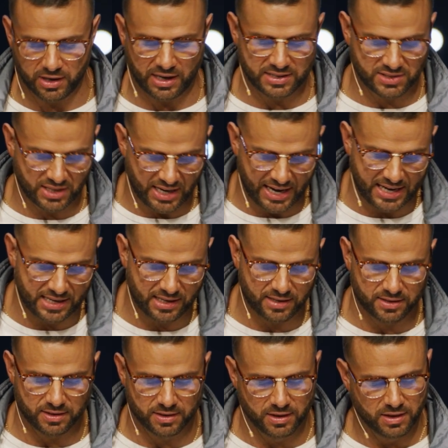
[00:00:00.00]
and Isaac ate
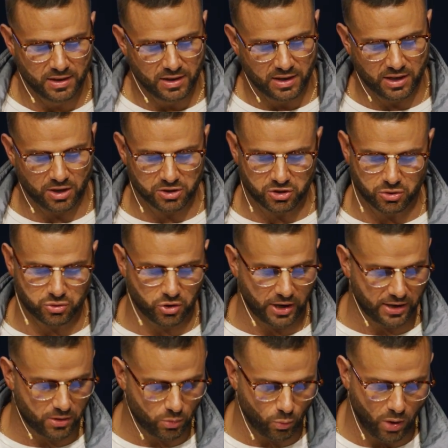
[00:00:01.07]
it. And he also
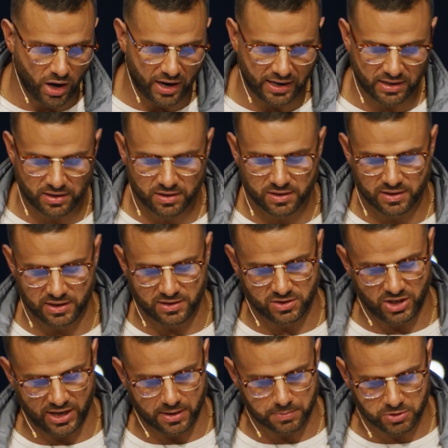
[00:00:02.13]
drank wine that
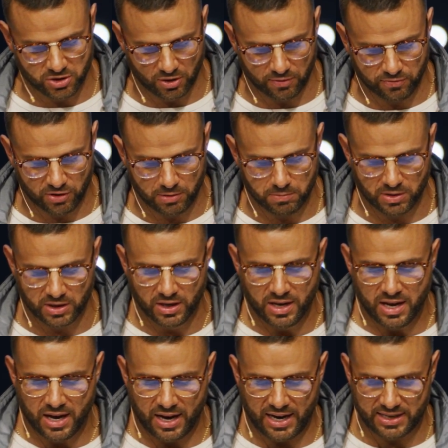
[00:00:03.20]
Jacob served him. And
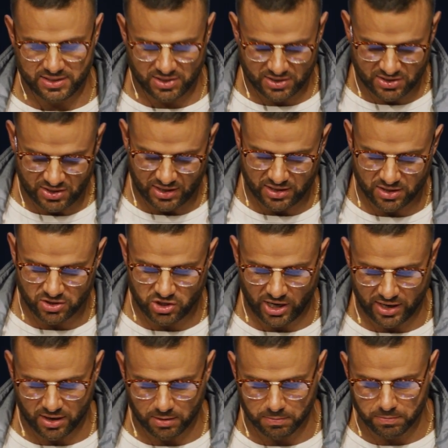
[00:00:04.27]
Isaac said to
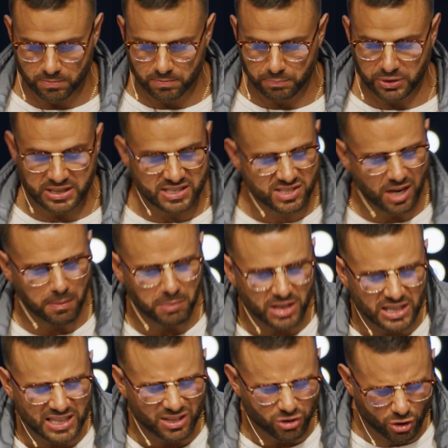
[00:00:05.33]
Jacob, "Please come a
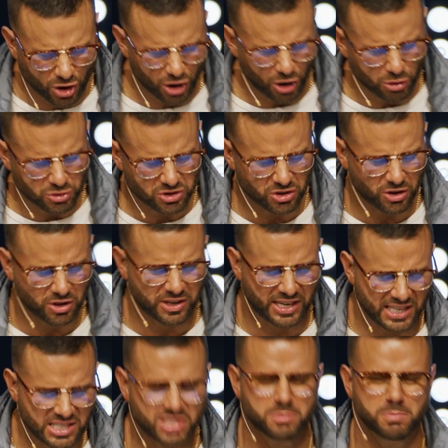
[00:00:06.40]
little closer.
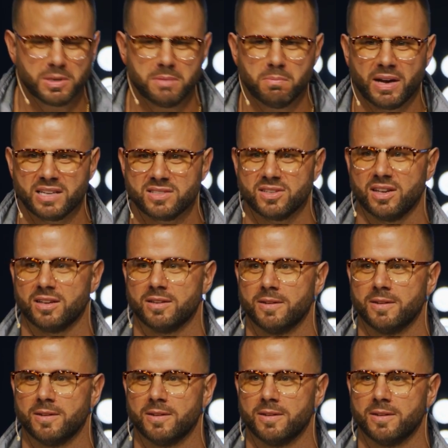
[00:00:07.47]
Kiss me, my son."